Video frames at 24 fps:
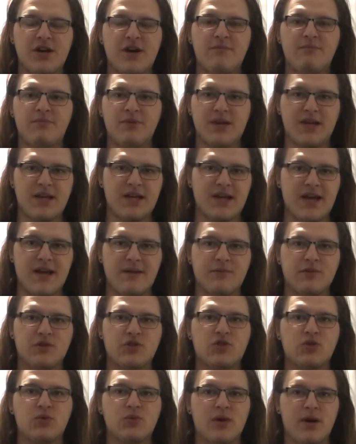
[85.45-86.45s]
of being able
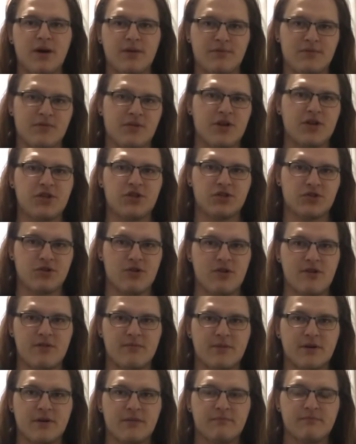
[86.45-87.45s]
to upgrade your
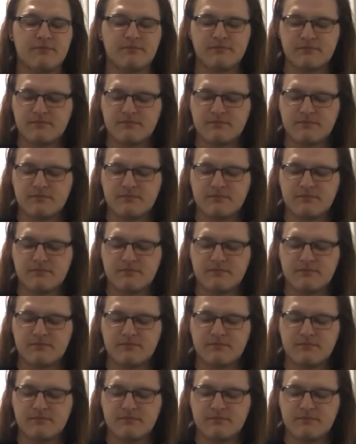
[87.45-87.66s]
armor.